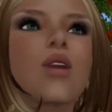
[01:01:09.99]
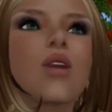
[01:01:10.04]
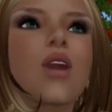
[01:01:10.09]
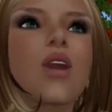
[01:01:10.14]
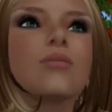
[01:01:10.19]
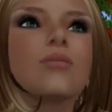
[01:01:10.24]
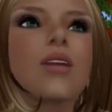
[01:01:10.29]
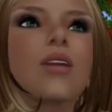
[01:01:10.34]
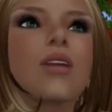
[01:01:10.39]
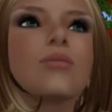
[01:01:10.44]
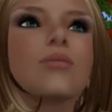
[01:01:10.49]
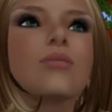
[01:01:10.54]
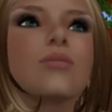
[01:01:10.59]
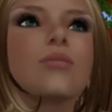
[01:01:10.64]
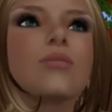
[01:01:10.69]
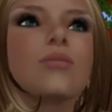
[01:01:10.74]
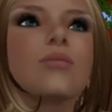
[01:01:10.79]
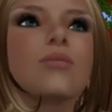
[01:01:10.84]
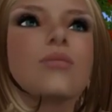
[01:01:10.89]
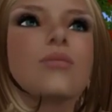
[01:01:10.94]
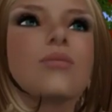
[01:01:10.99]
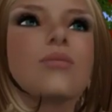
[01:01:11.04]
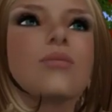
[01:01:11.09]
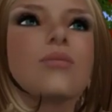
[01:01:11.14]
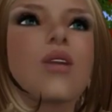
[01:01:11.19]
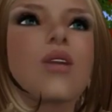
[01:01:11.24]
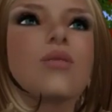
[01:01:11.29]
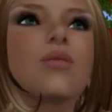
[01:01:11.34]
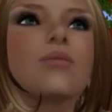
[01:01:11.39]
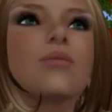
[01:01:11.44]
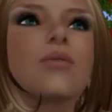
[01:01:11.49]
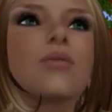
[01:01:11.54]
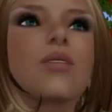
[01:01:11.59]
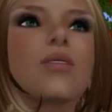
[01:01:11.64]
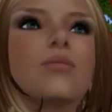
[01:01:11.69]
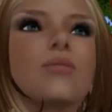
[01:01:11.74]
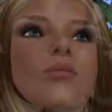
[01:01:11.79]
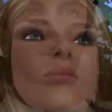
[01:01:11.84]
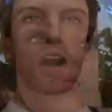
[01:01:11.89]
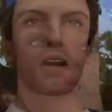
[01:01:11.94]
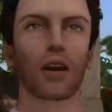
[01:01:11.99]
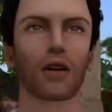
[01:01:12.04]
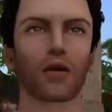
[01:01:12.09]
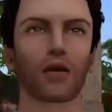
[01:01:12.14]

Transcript: Yes, absolutely.